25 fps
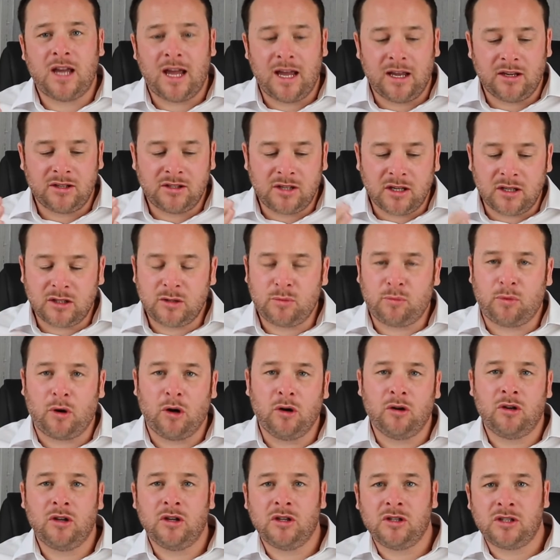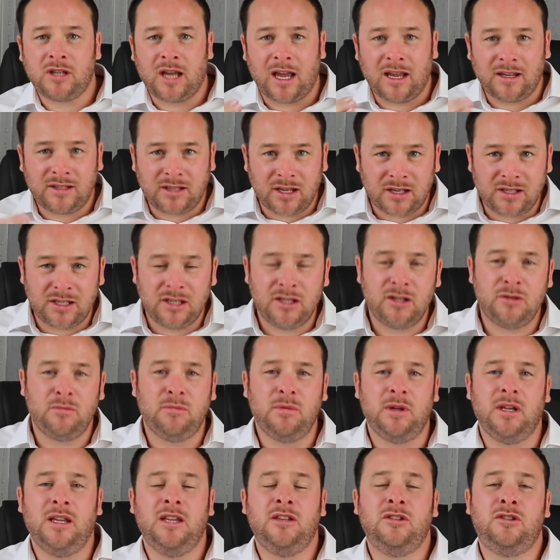access brokers, access
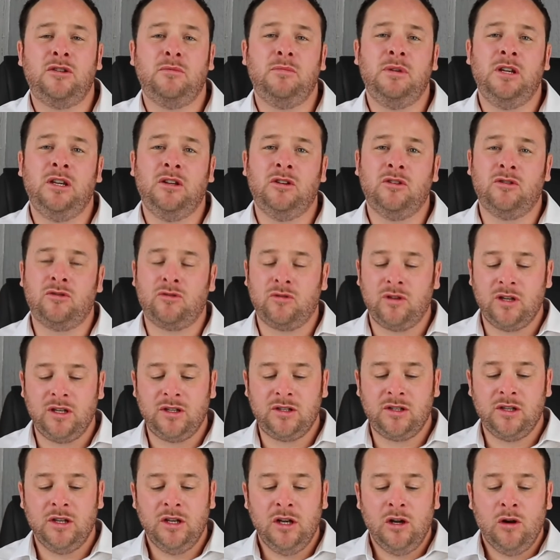intermediaries,